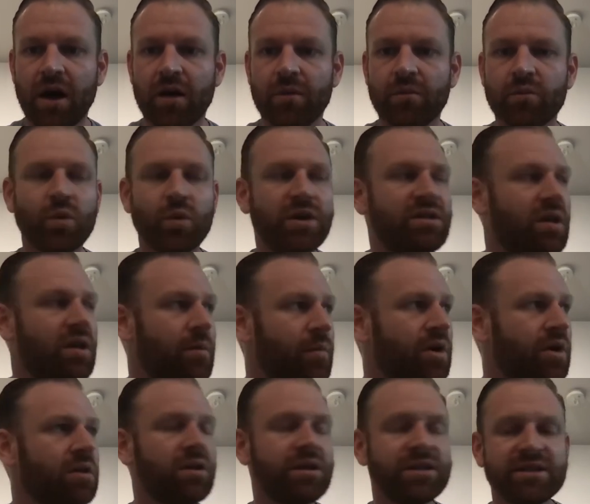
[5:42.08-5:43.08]
We
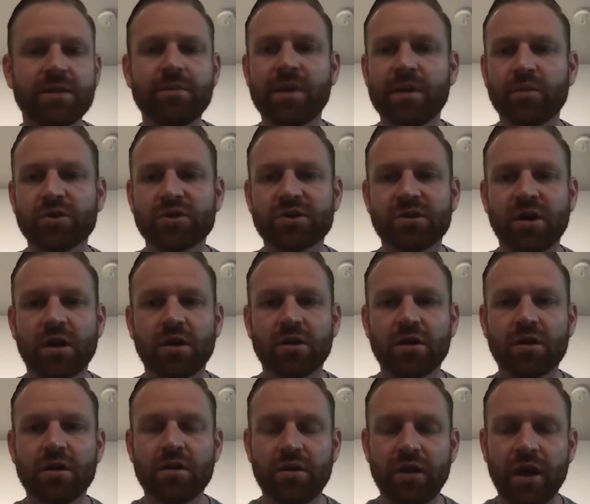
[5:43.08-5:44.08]
typically see people
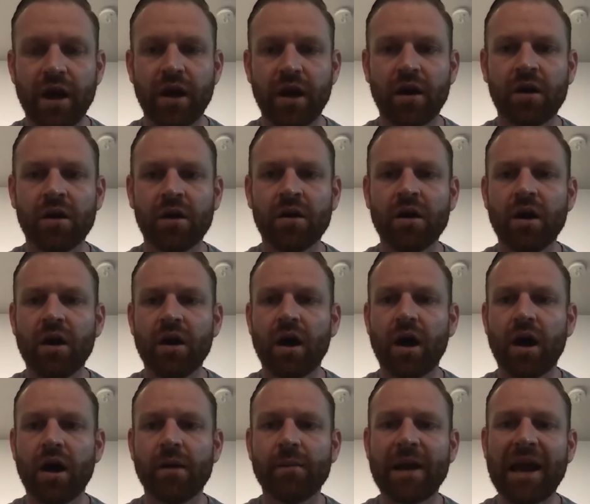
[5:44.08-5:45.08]
start there,
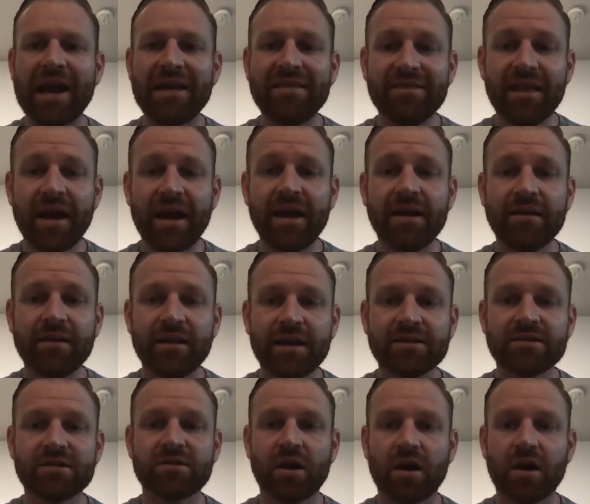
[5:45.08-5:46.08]
and then they
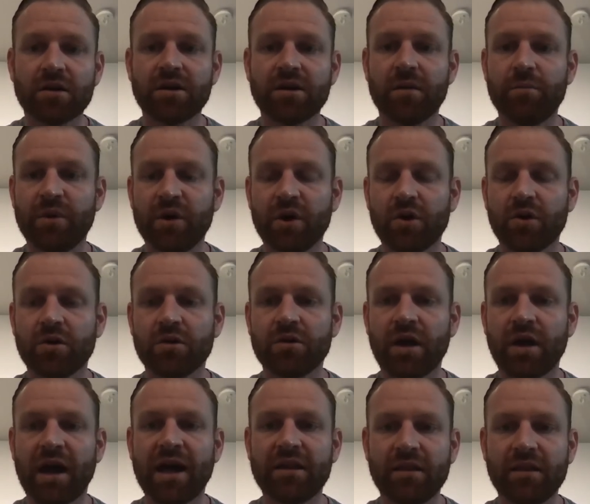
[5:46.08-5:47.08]
start to build,
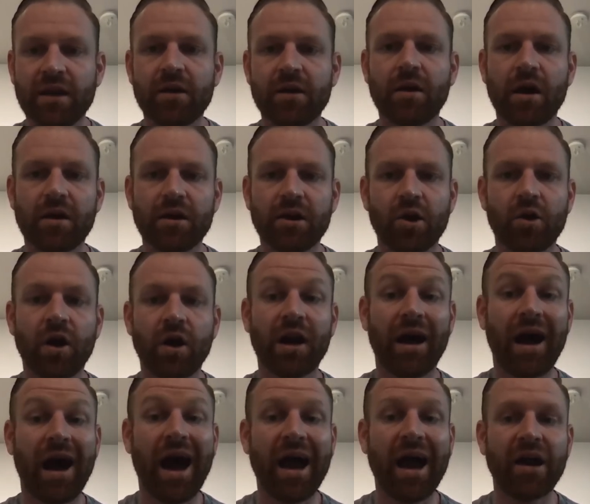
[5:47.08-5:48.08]
I think, kind of
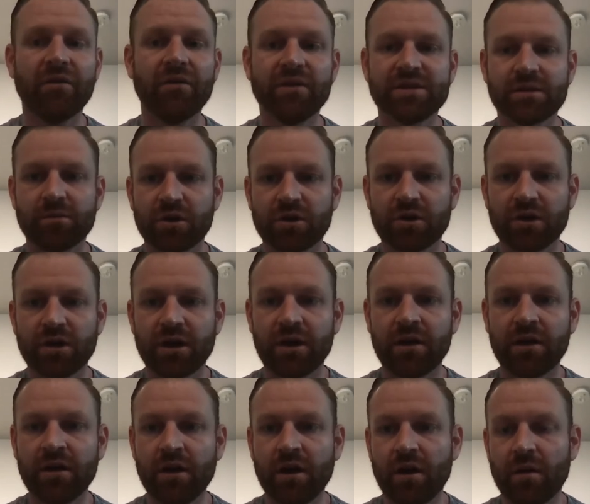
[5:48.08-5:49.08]
higher
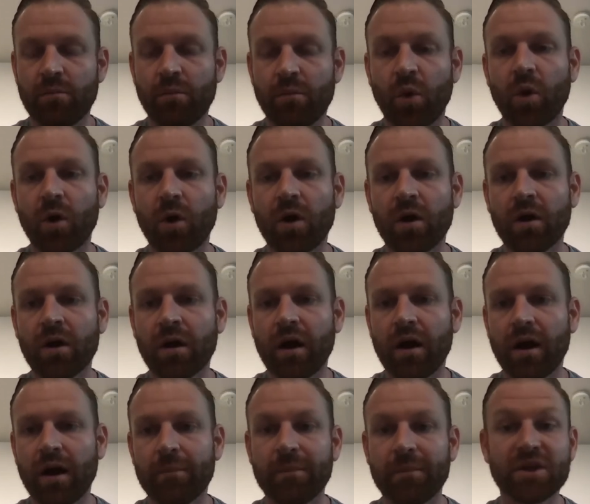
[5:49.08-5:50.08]
visibility, more
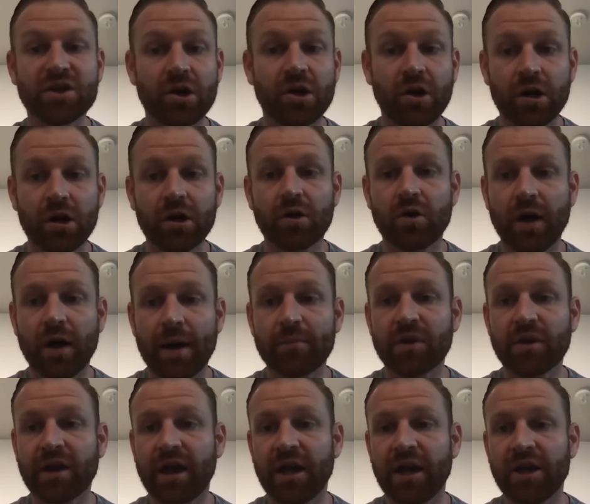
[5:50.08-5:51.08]
mission critical
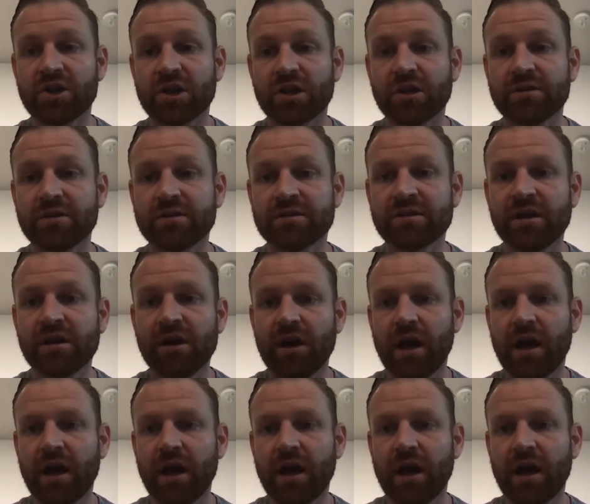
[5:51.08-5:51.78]
applications.